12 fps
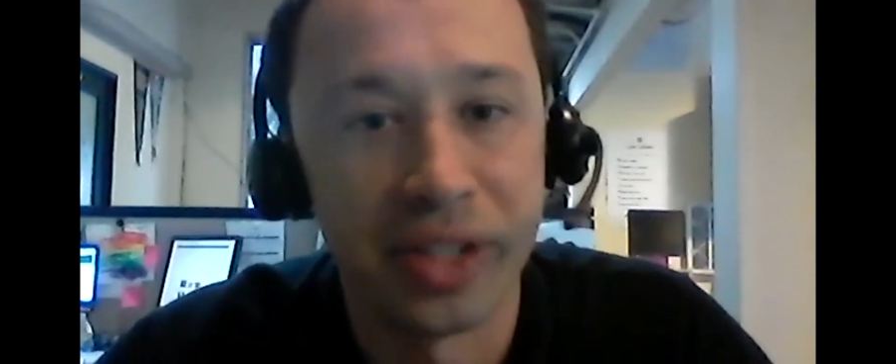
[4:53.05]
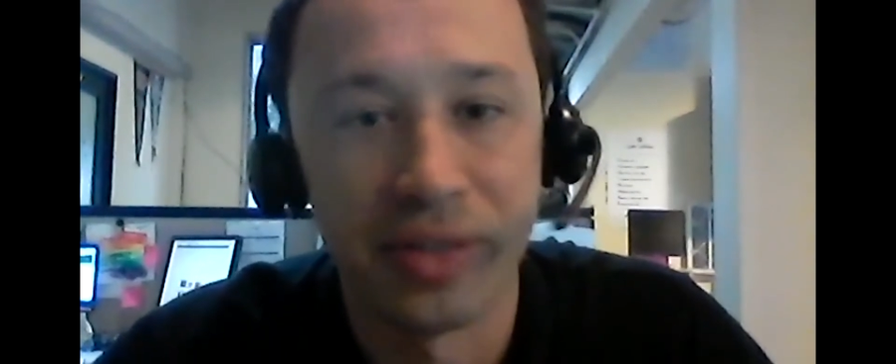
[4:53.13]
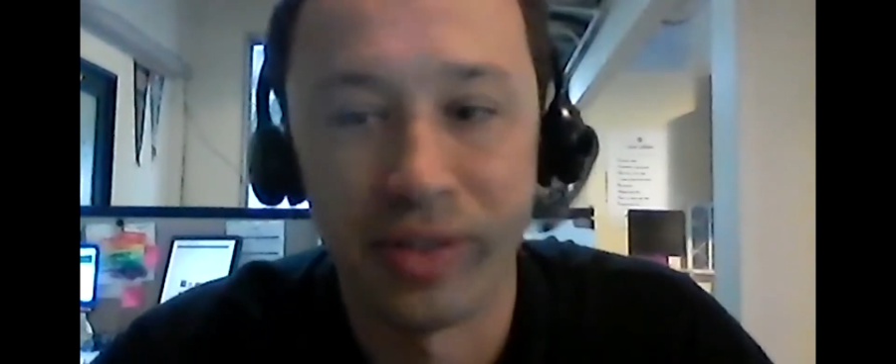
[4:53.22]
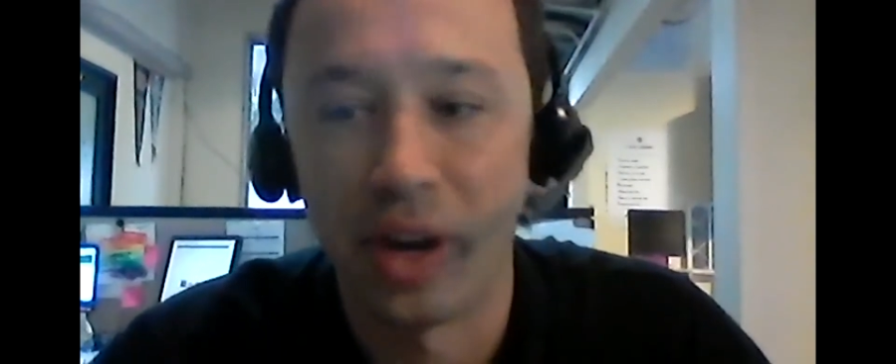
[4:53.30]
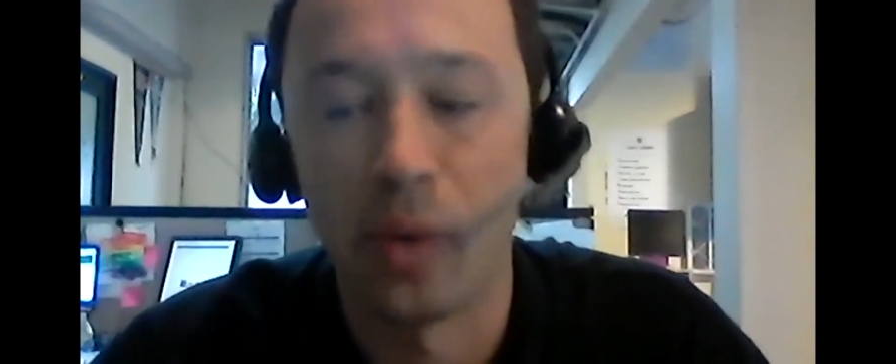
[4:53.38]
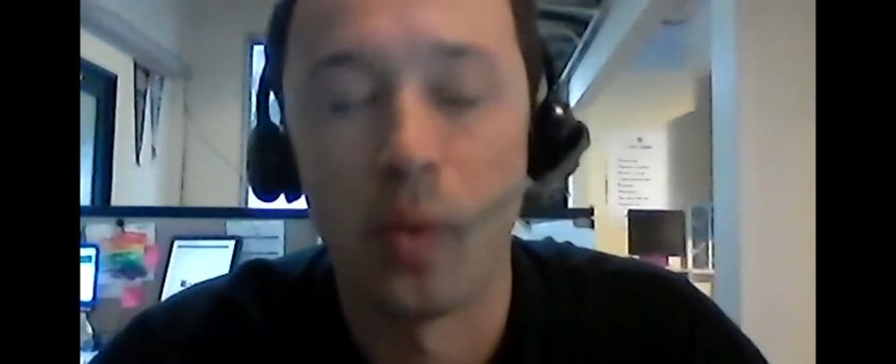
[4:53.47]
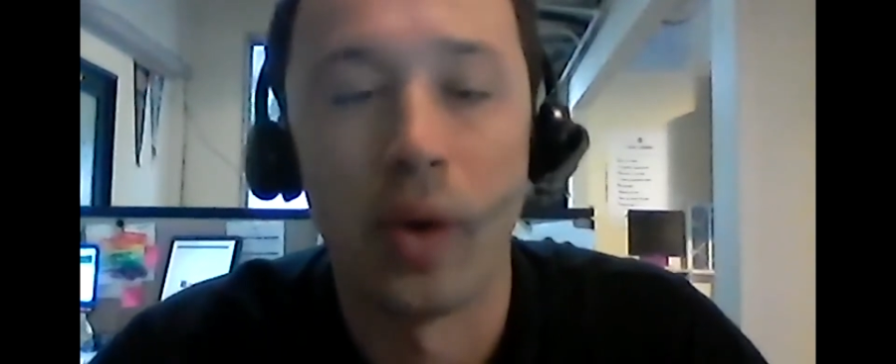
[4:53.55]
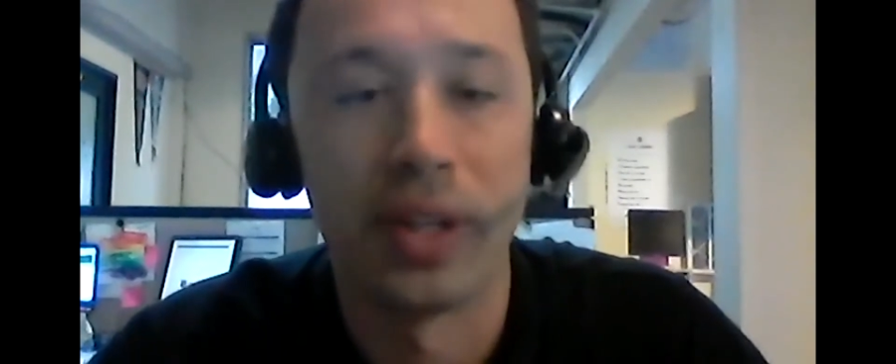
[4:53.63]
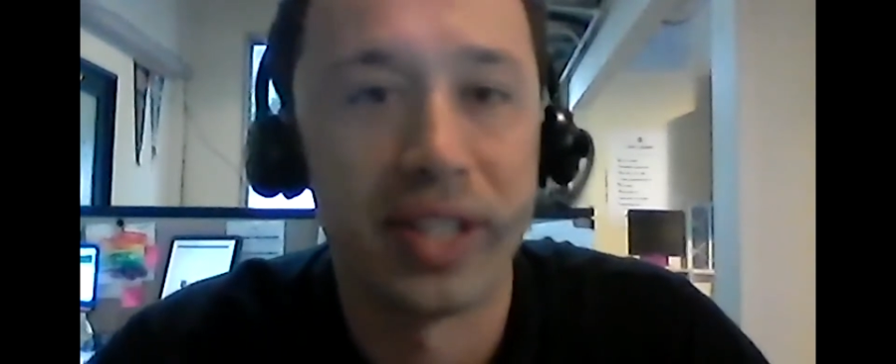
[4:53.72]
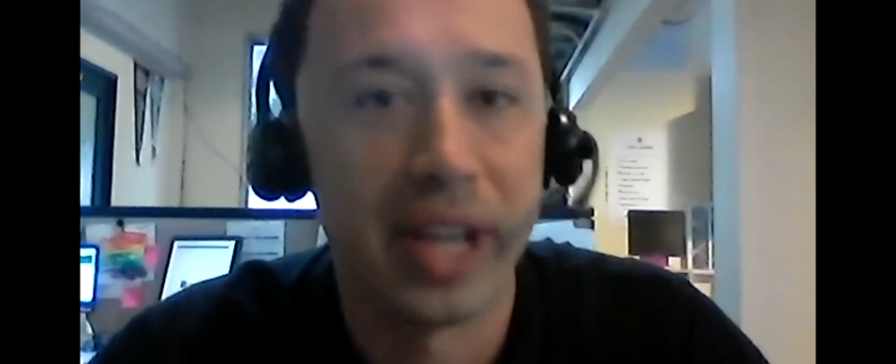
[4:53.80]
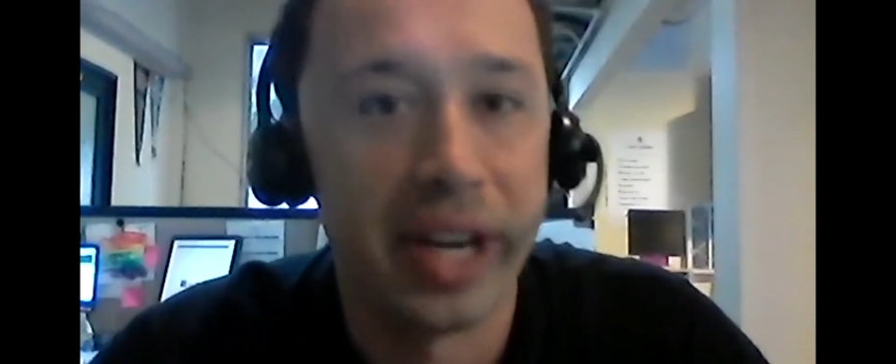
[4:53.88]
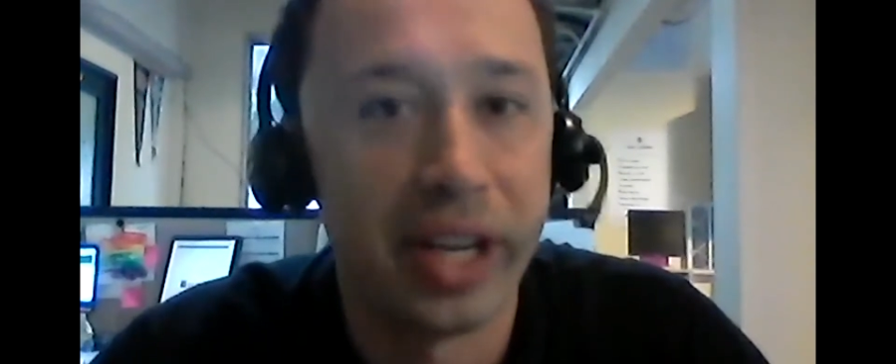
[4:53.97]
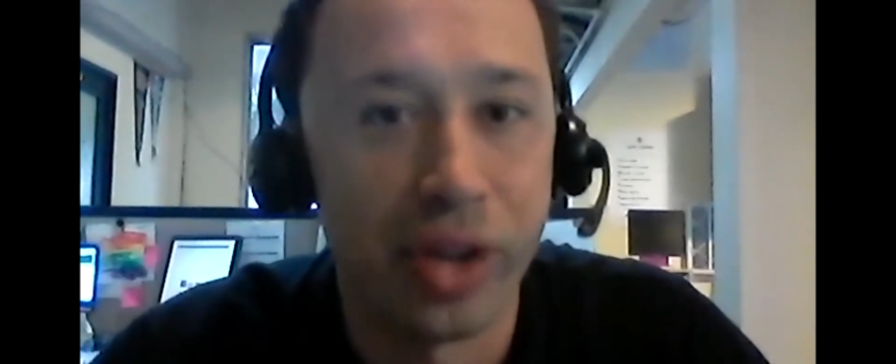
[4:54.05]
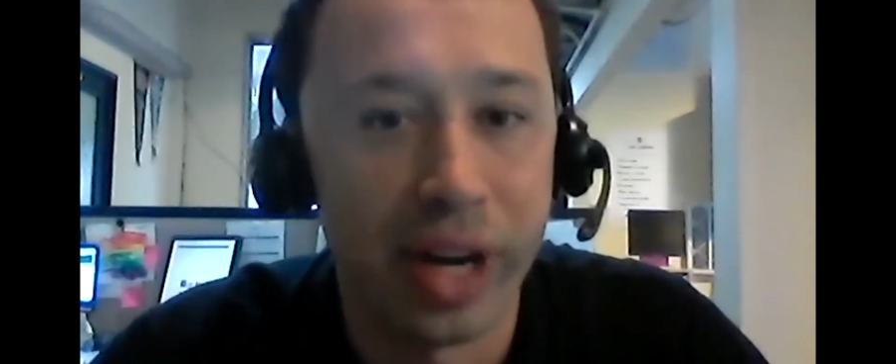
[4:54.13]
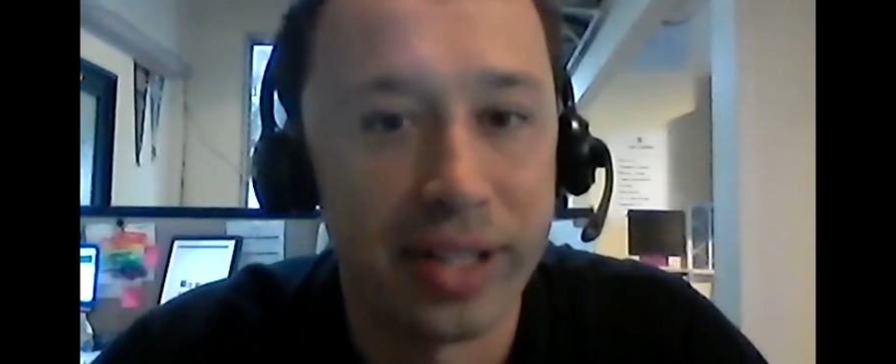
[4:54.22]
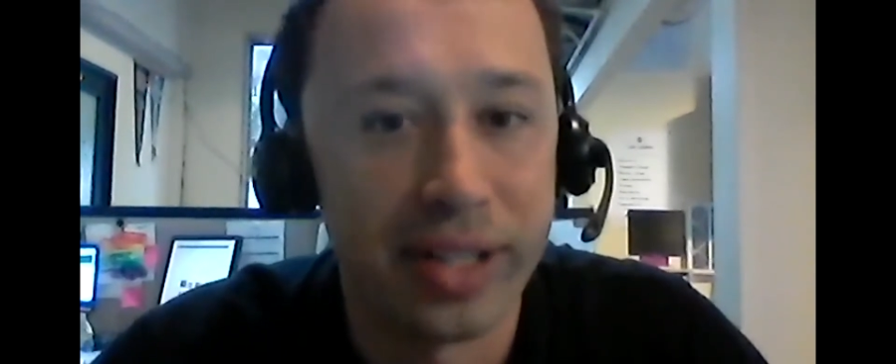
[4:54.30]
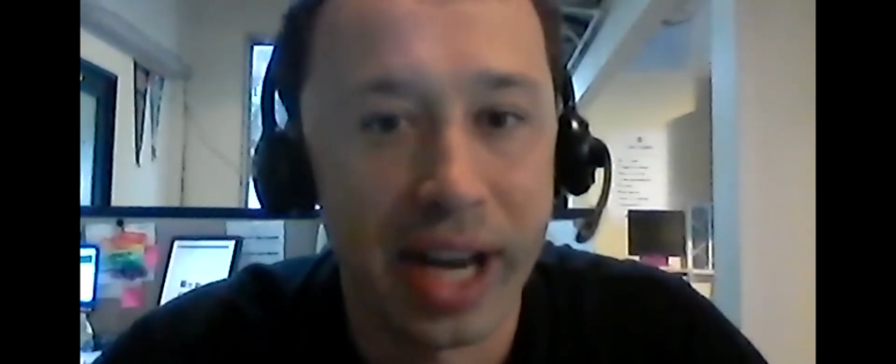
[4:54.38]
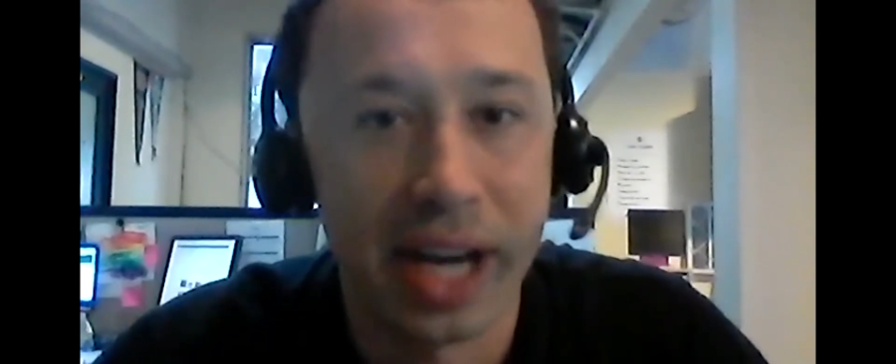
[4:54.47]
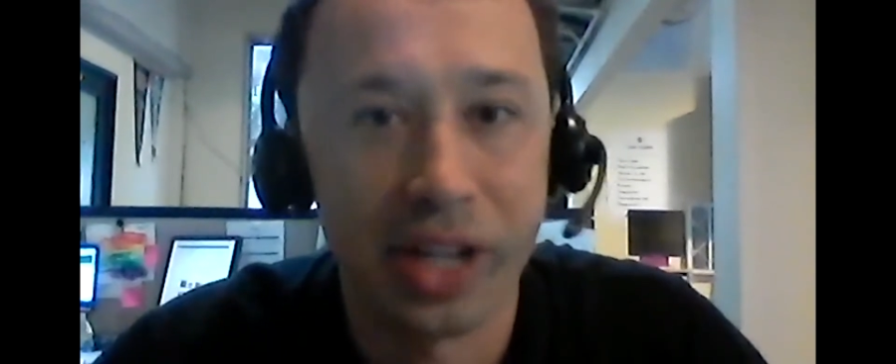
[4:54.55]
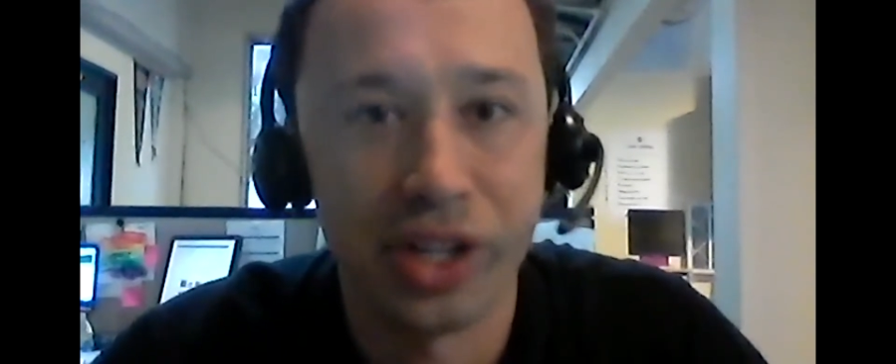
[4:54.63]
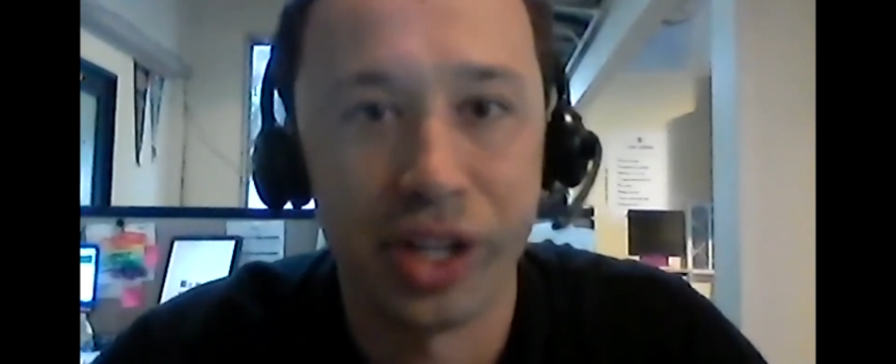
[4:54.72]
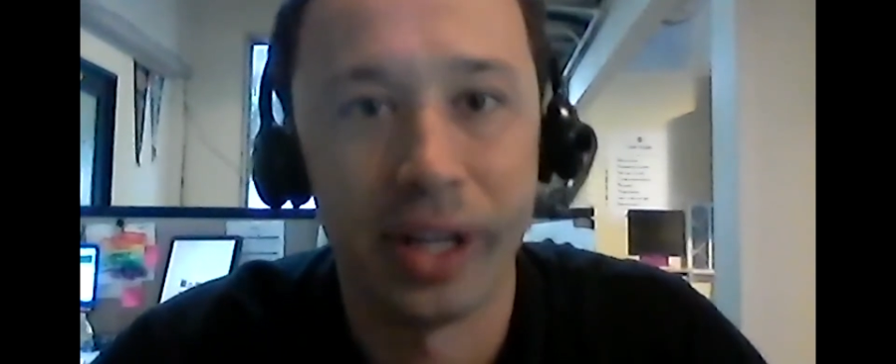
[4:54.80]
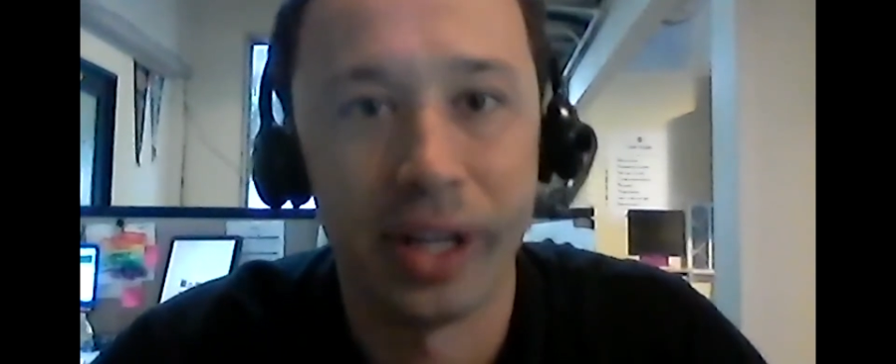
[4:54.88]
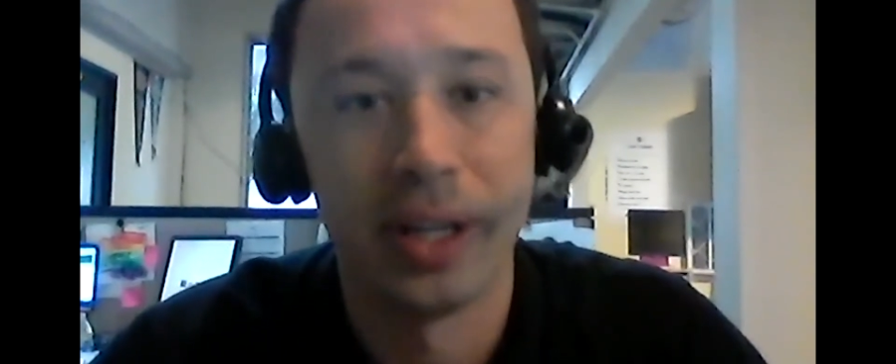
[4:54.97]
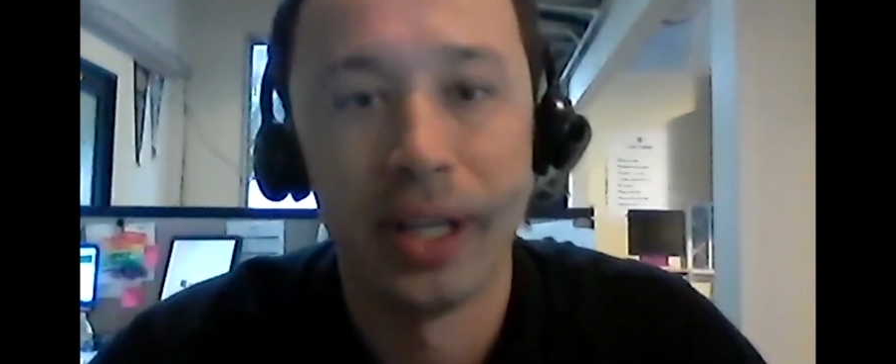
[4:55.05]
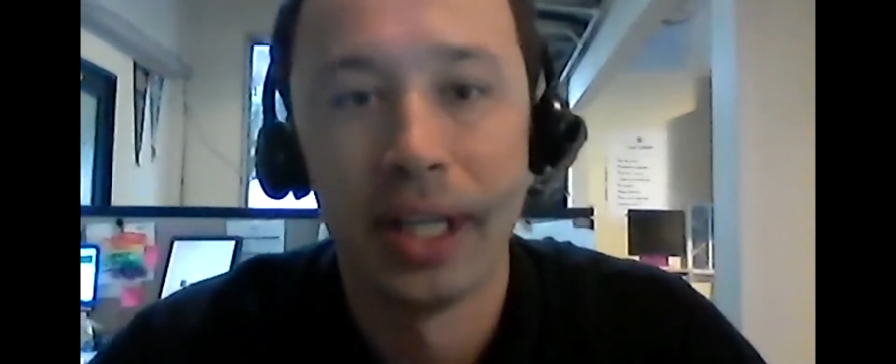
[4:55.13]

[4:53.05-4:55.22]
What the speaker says: It's a very one-sided transaction.